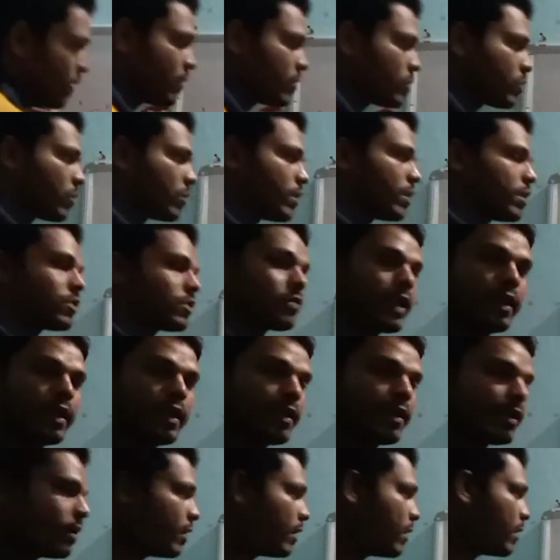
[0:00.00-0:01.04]
so that's why
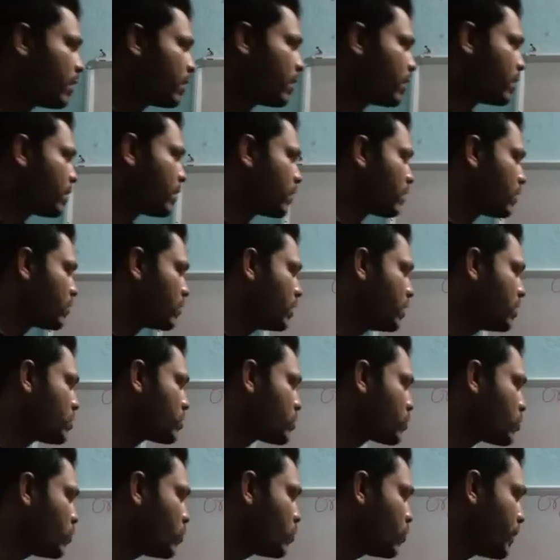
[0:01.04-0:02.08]
these
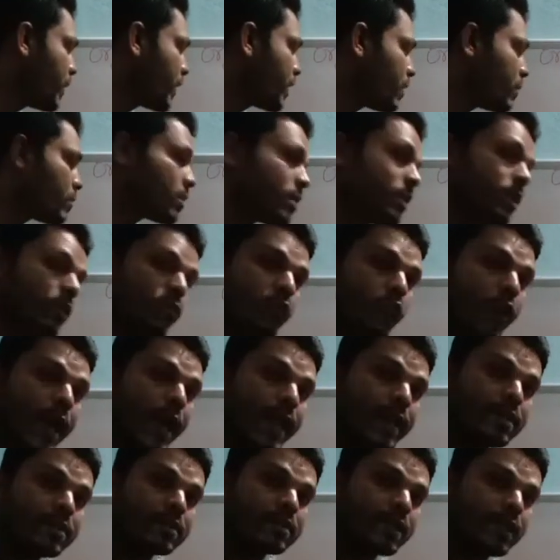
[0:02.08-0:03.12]
two becomes the
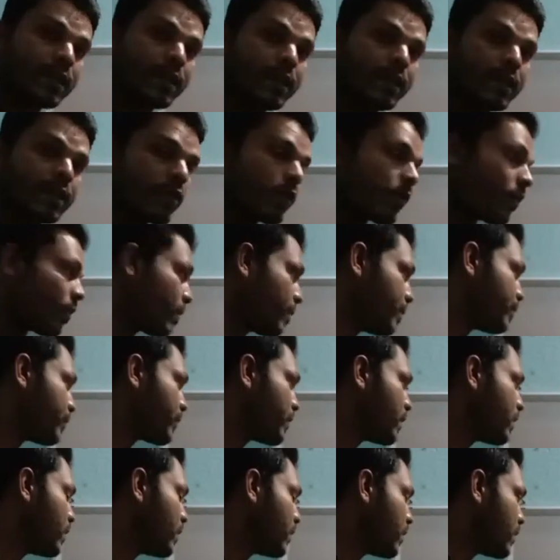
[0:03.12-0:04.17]
valence shell electron.
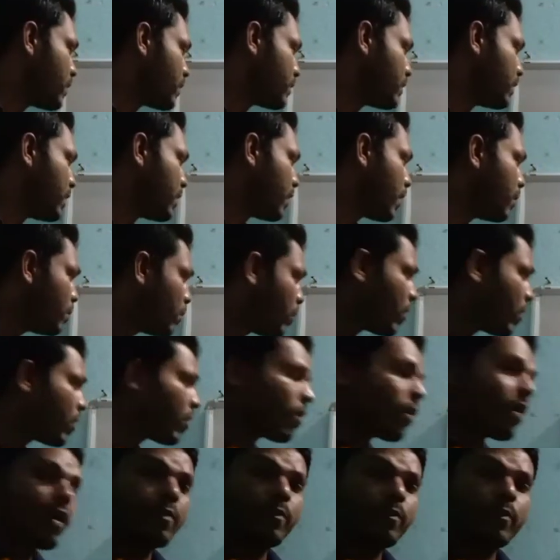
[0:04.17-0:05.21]
The number
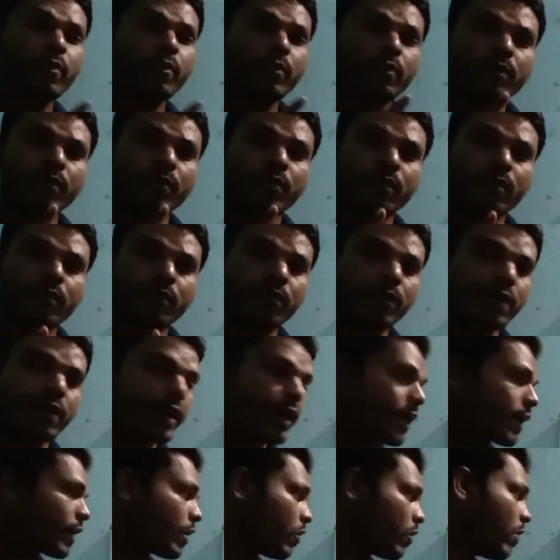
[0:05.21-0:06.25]
of
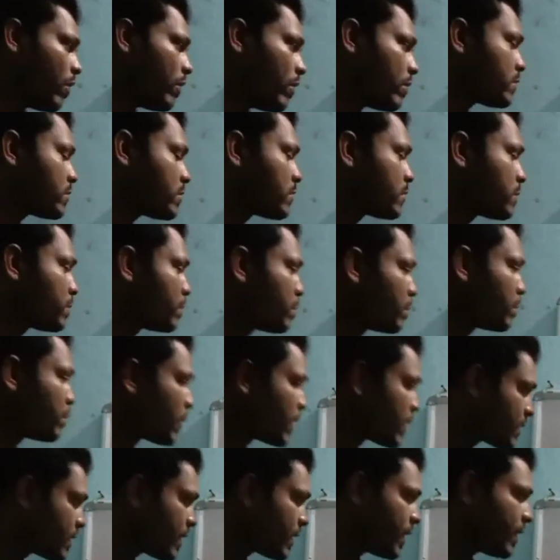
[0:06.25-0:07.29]
electrons
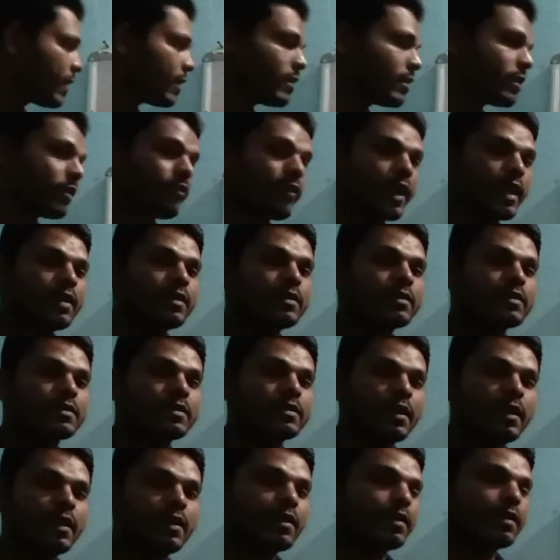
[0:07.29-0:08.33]
present in the valence
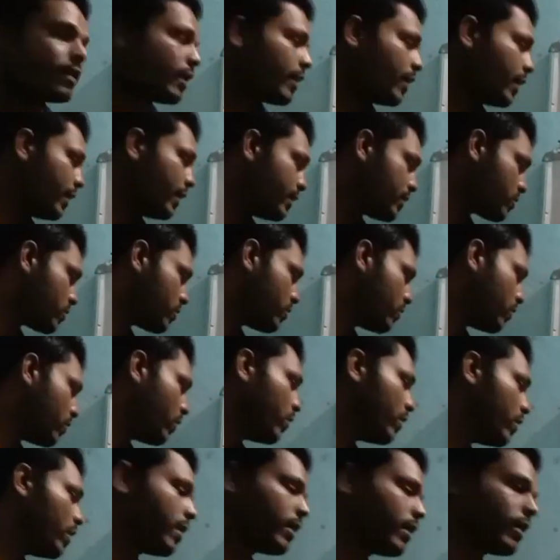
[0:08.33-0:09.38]
shell is
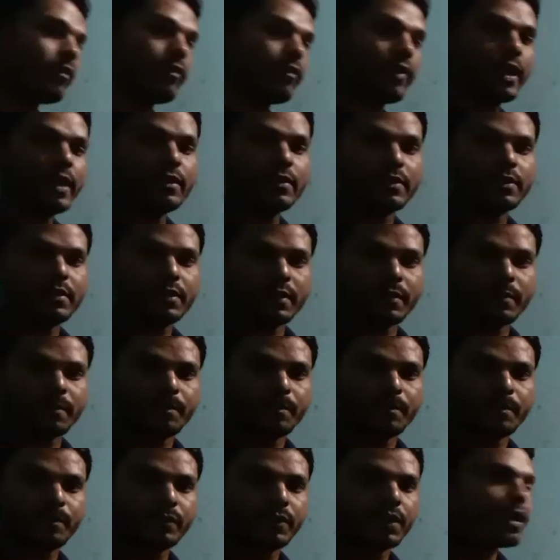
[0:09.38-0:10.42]
called a valency.
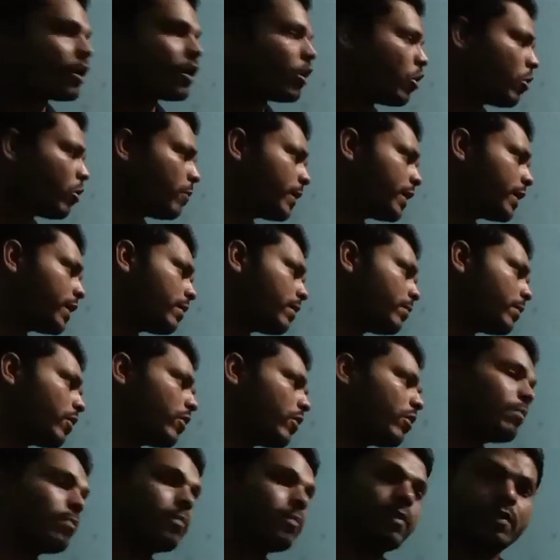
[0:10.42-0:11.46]
How many number
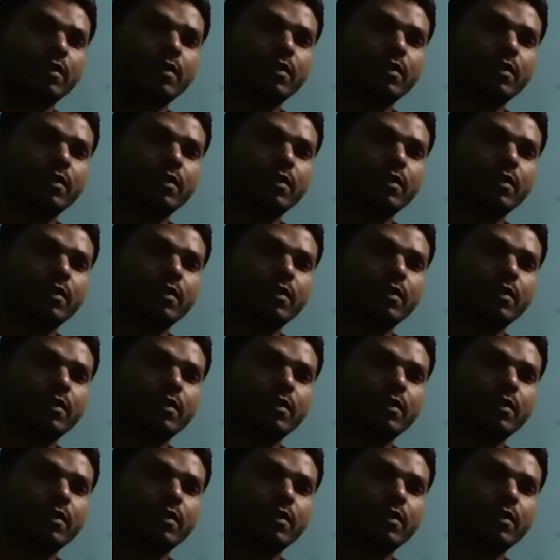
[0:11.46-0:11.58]
of